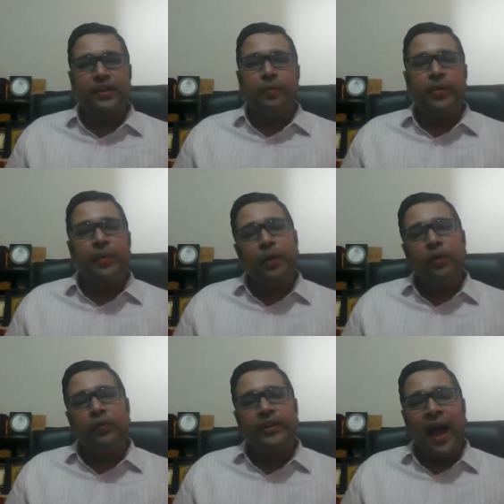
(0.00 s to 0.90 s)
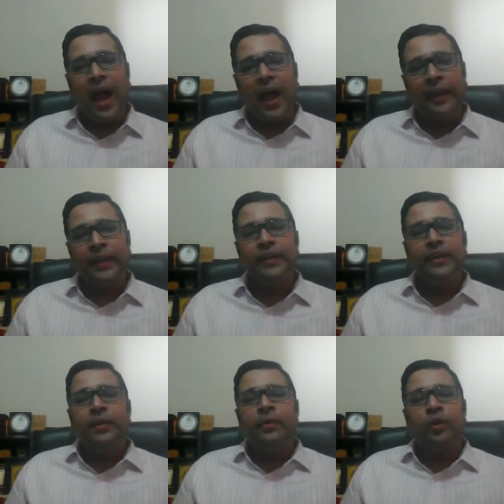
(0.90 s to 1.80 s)
People with high
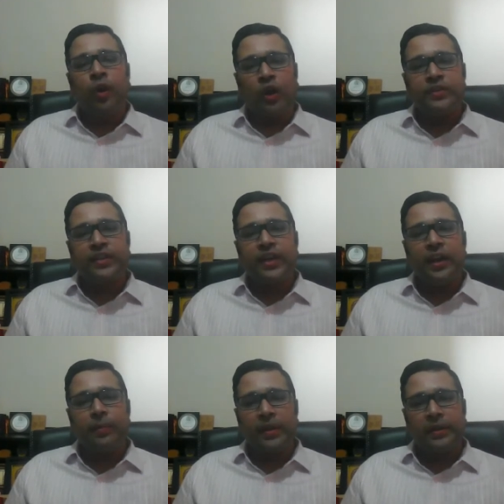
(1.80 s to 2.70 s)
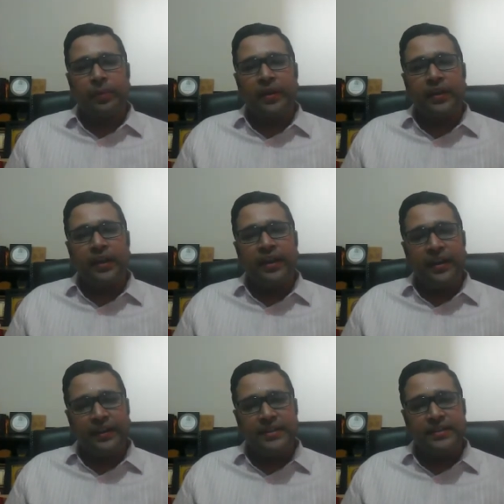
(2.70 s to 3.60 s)
logical and mathematical
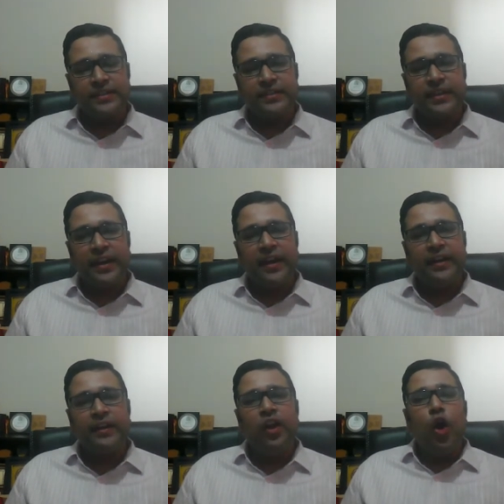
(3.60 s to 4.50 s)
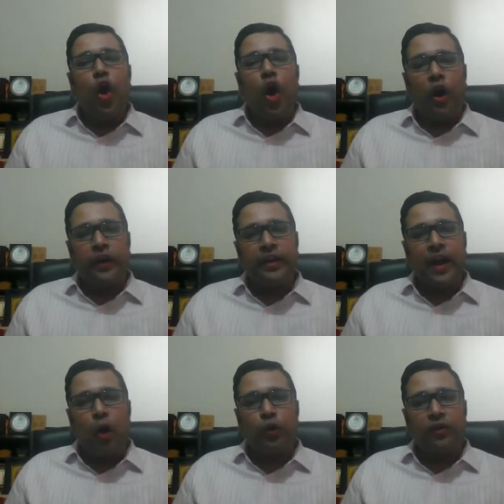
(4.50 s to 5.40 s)
intelligence create order
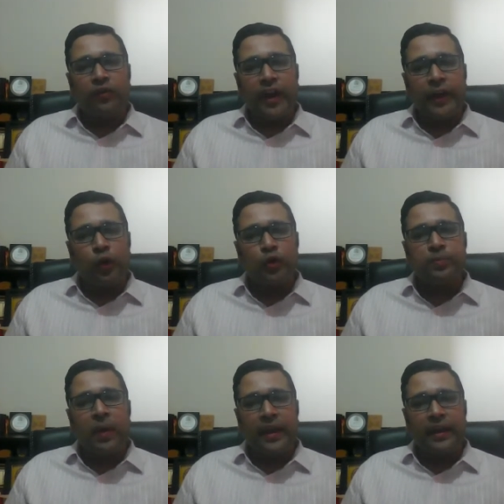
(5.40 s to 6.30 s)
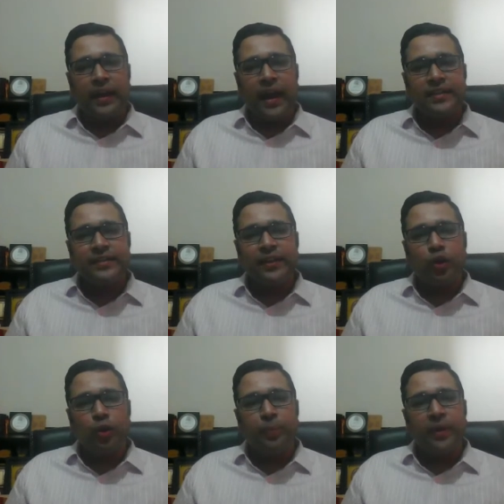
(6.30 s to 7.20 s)
out of chaos by analyzing,
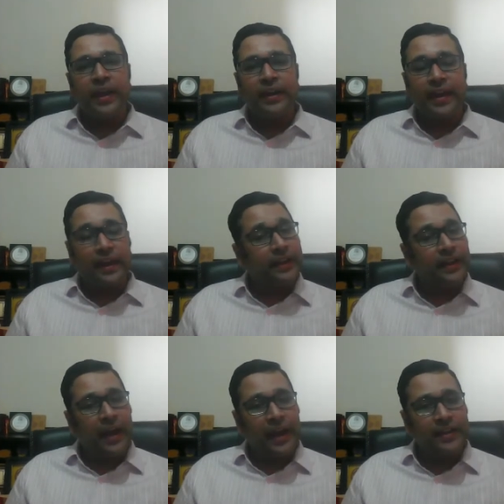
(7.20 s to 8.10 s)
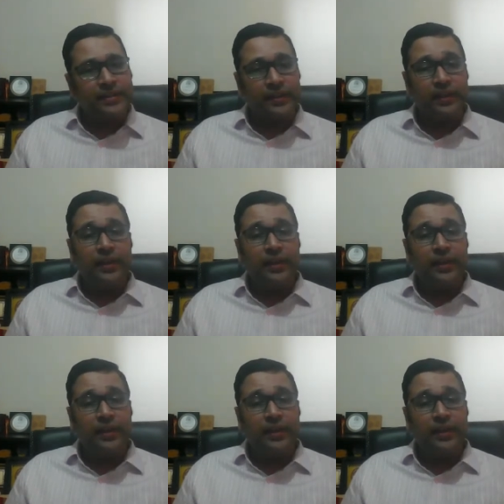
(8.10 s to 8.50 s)
grouping, and categorizing.